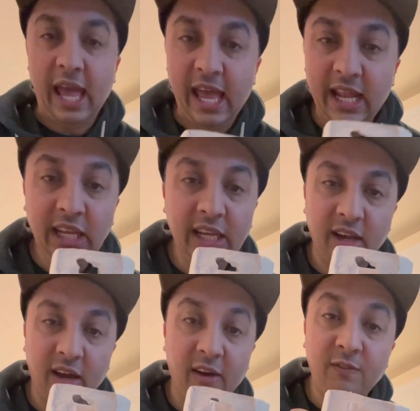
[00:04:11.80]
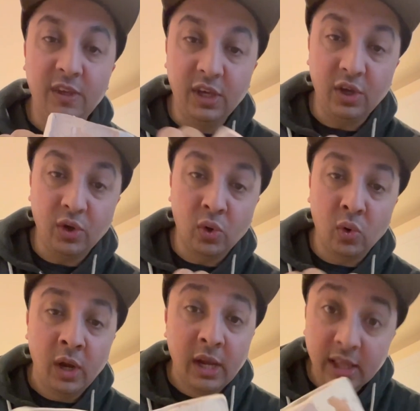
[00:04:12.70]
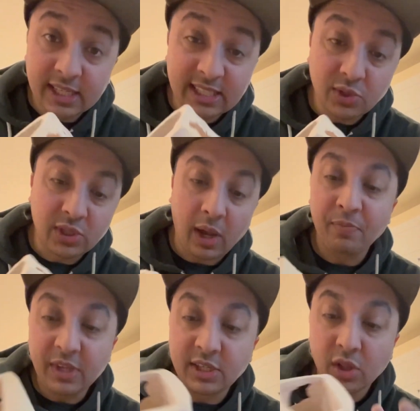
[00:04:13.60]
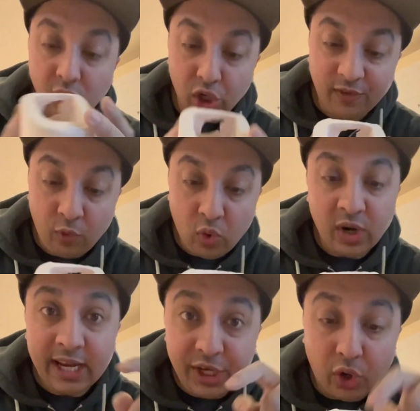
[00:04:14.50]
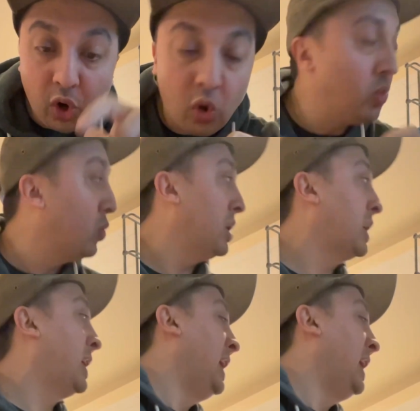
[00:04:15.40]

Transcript: any of you, this is something to look for in your own work